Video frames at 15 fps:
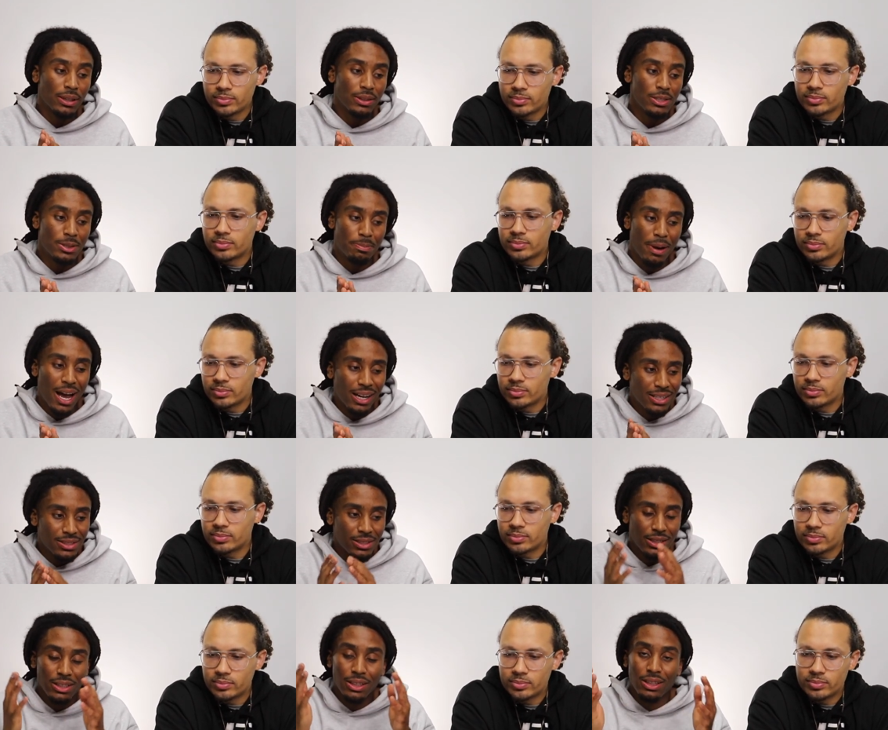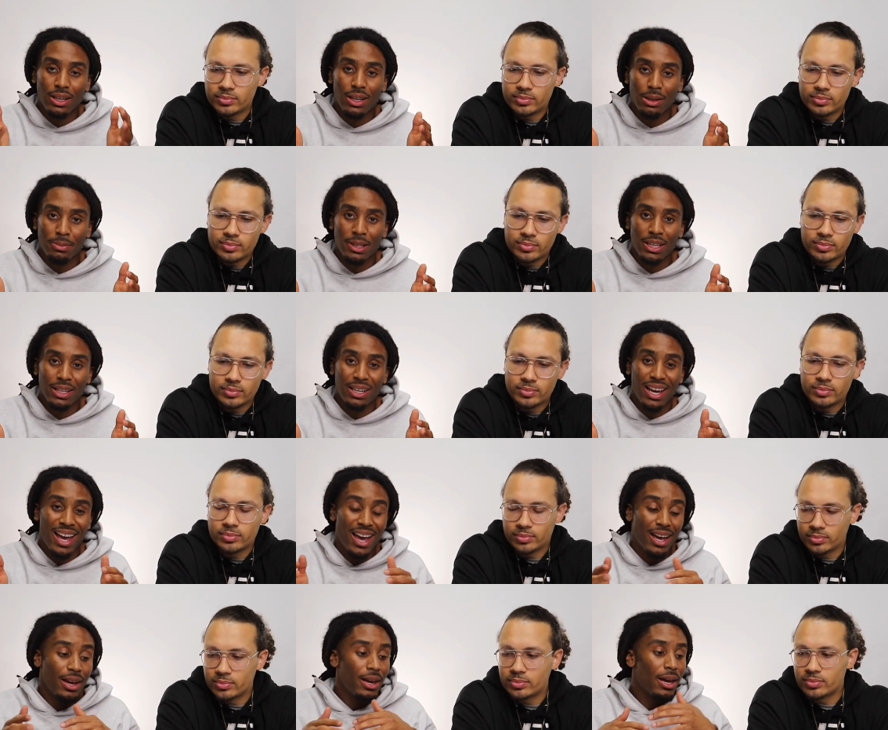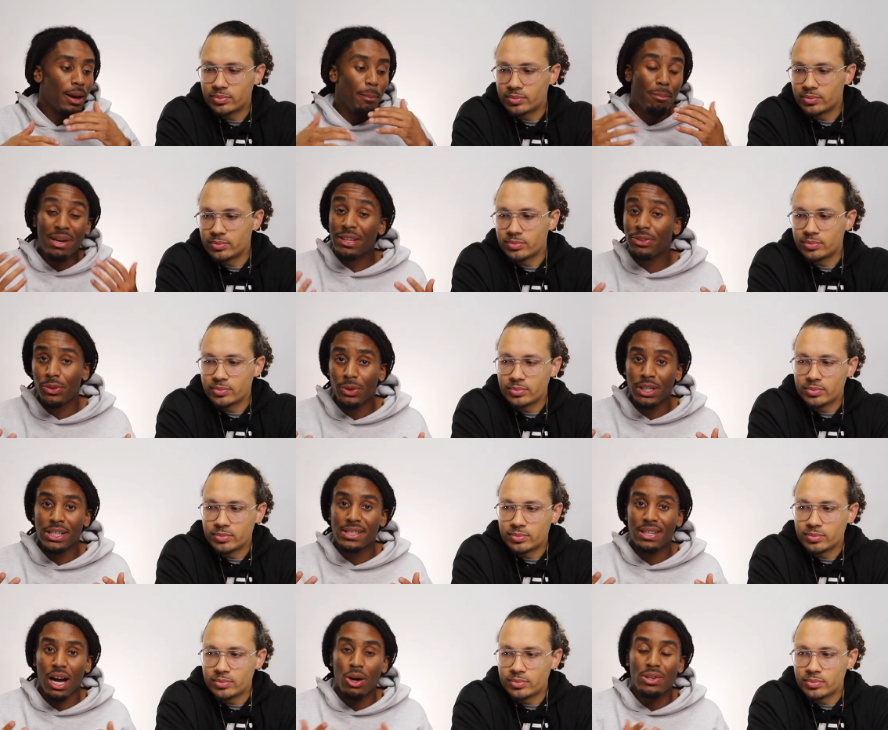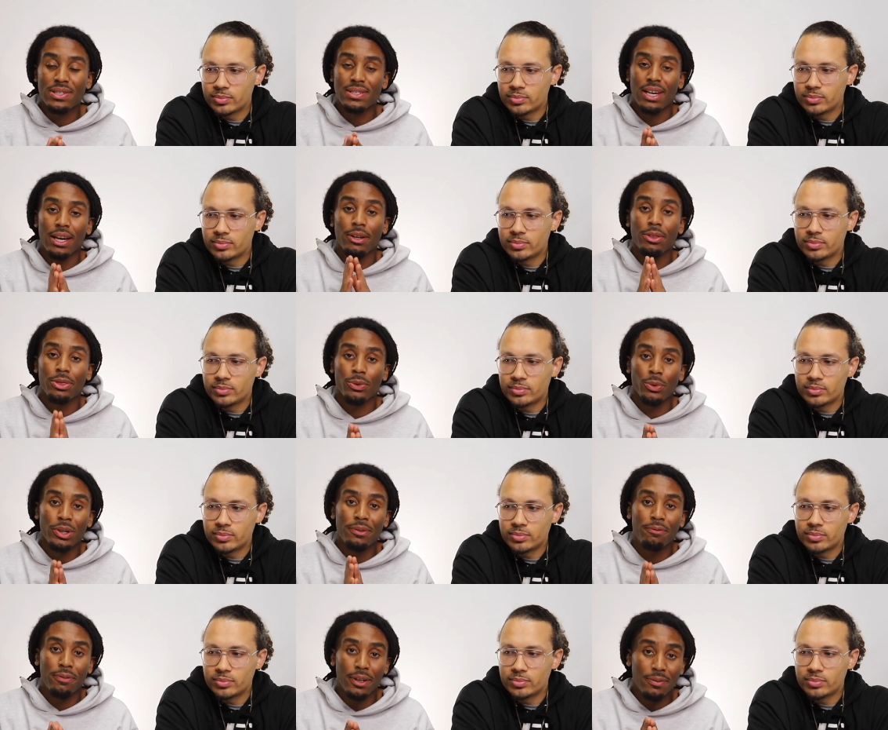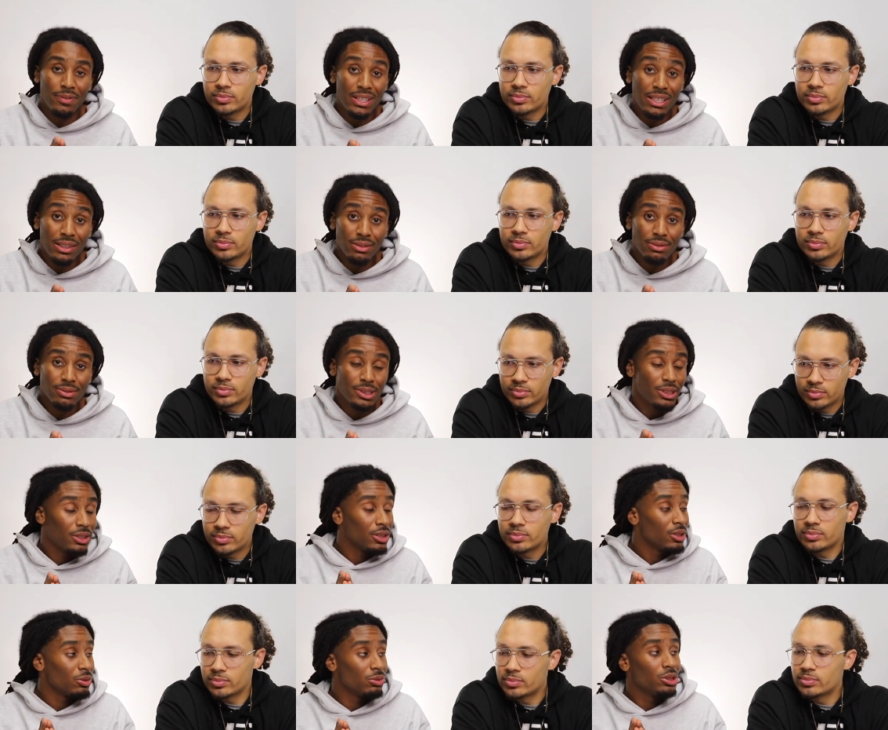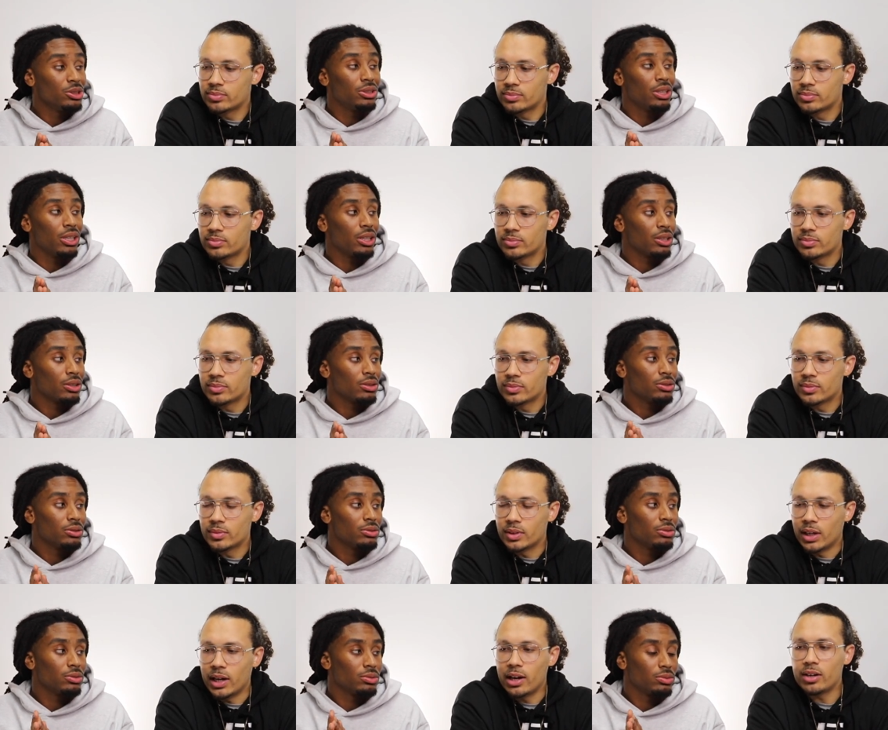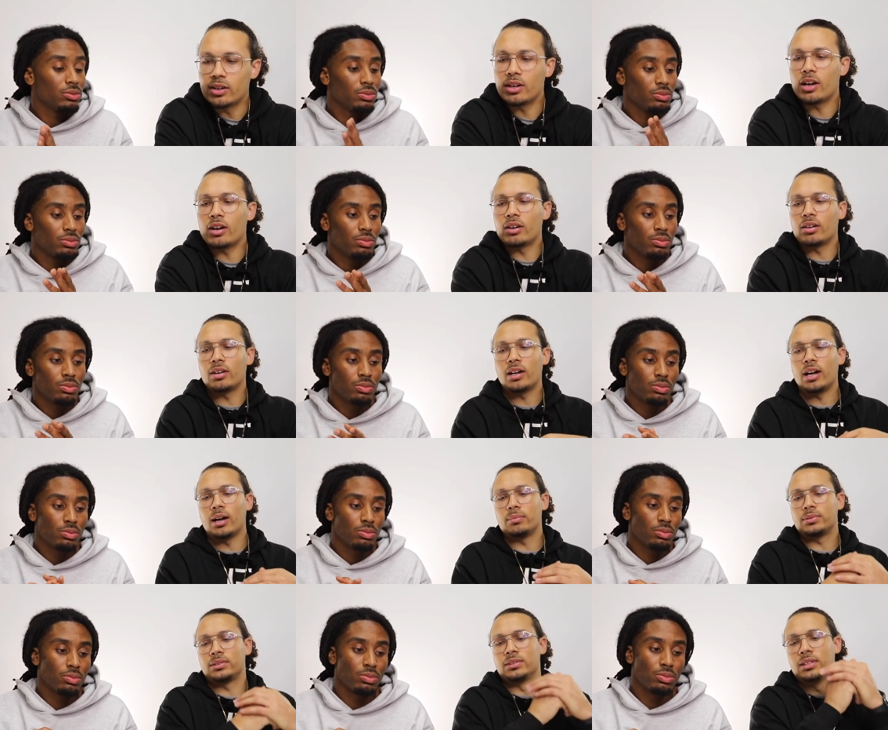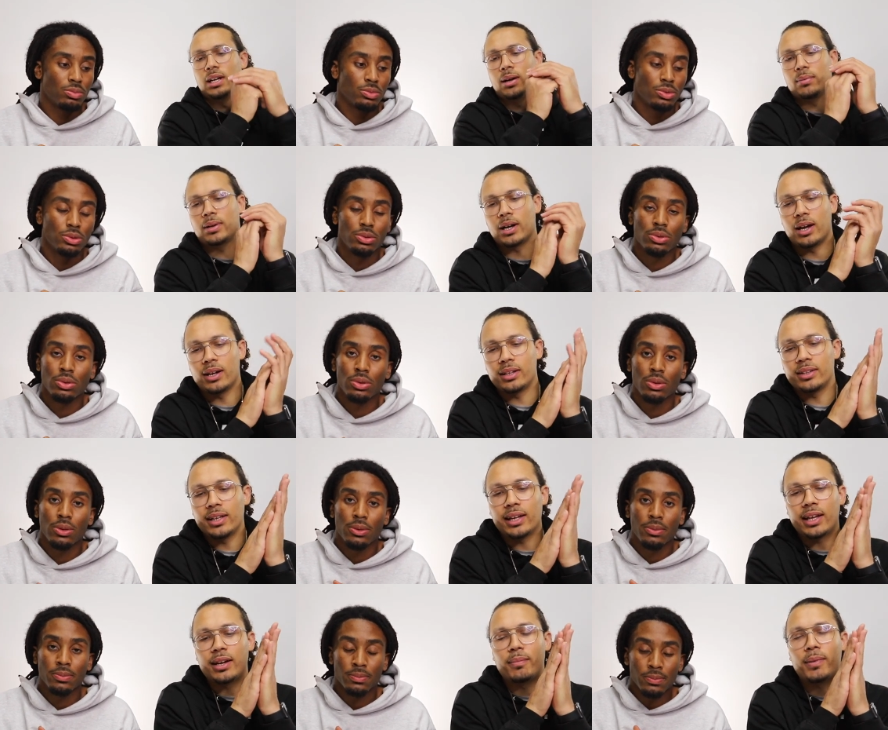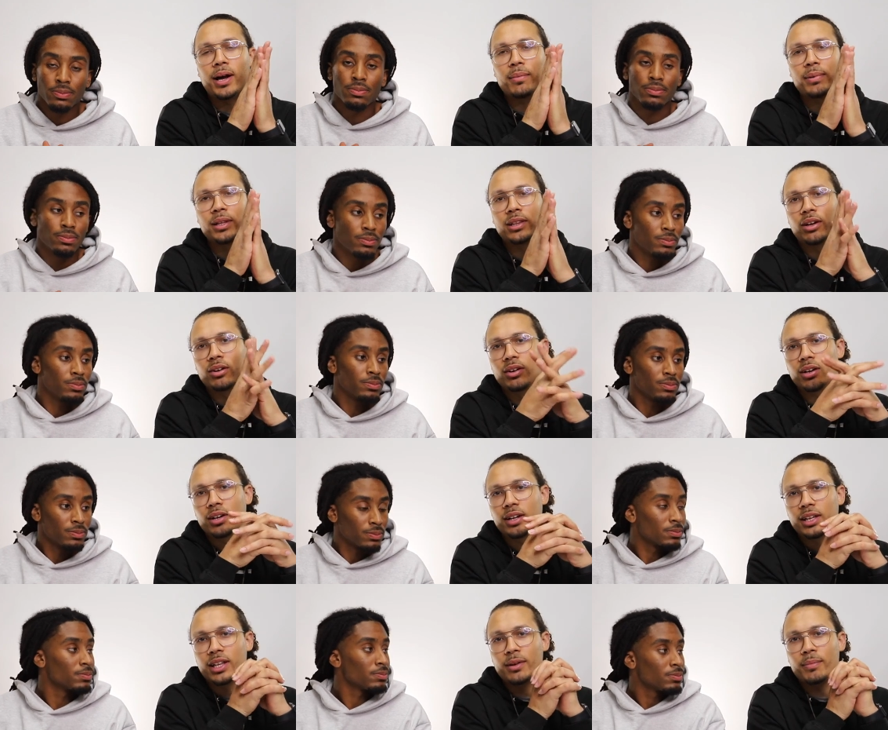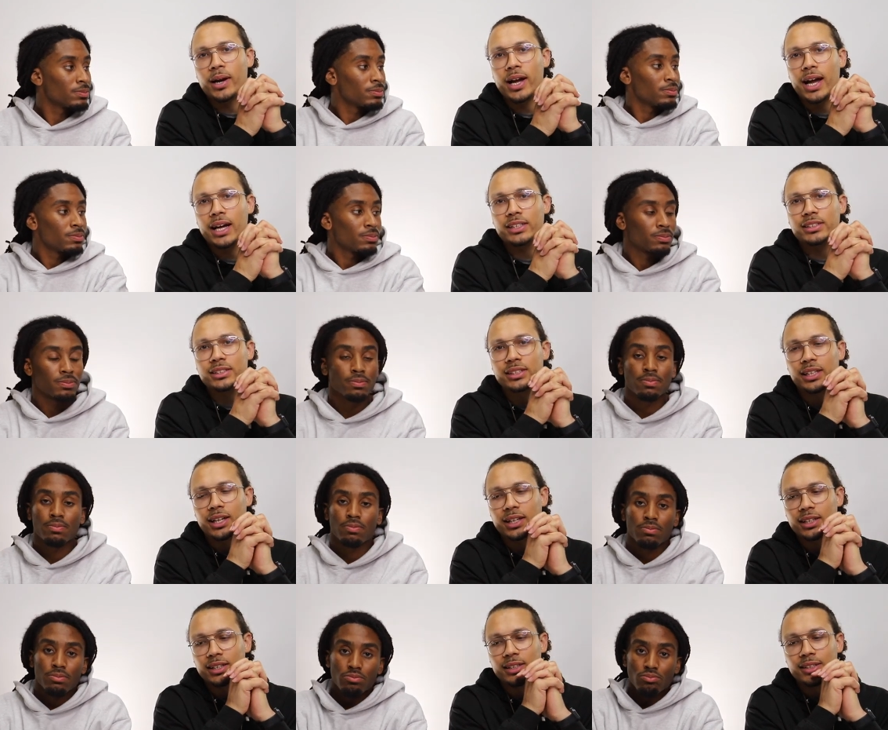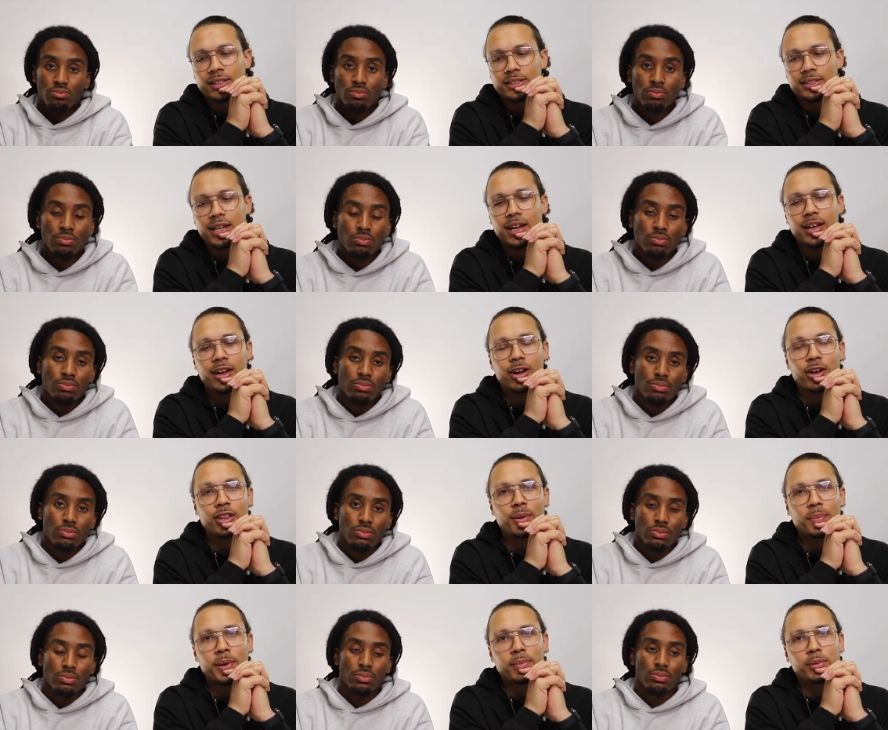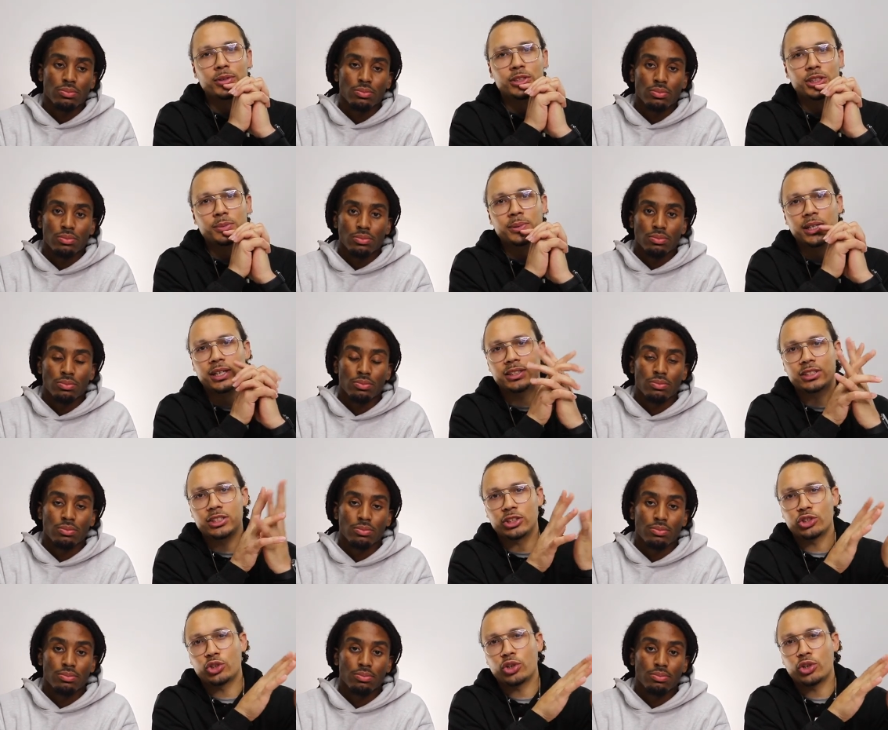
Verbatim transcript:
Speaker 1: that this pack is gonna come in at mid threes. I would say 350. What do you think?
Speaker 2: I don't know. I'm I'm kind of thinking it might be lower, and they might actually like take care of the people just because it's a